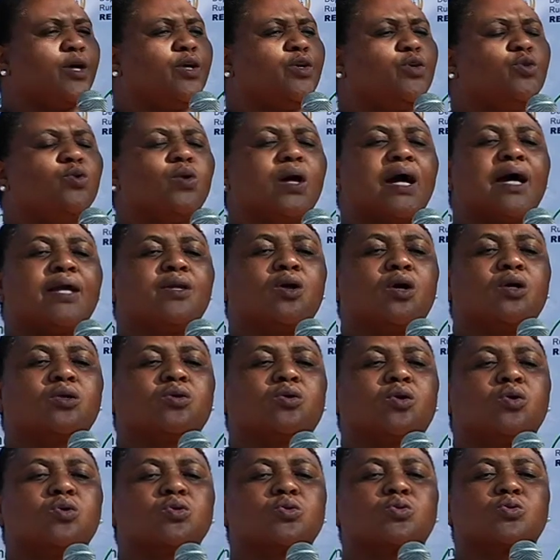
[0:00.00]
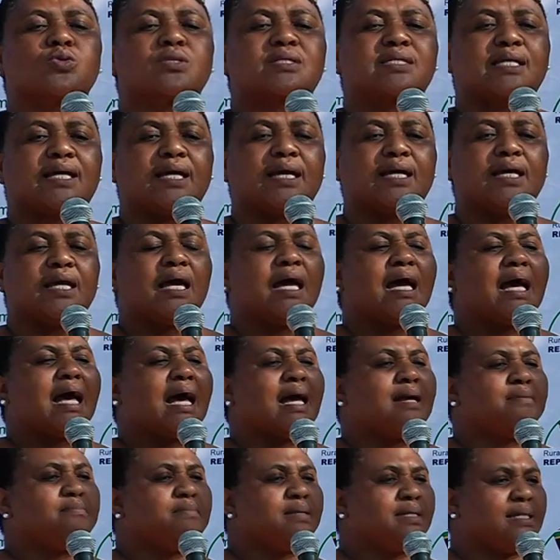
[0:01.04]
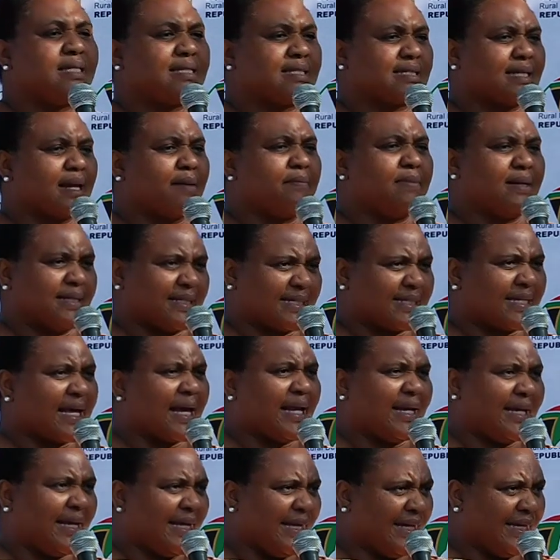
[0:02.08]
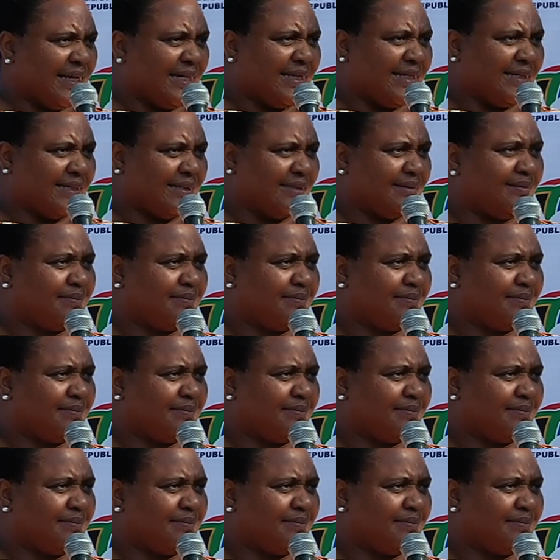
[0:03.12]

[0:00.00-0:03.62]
you are not going to say, I Minister Bensalel.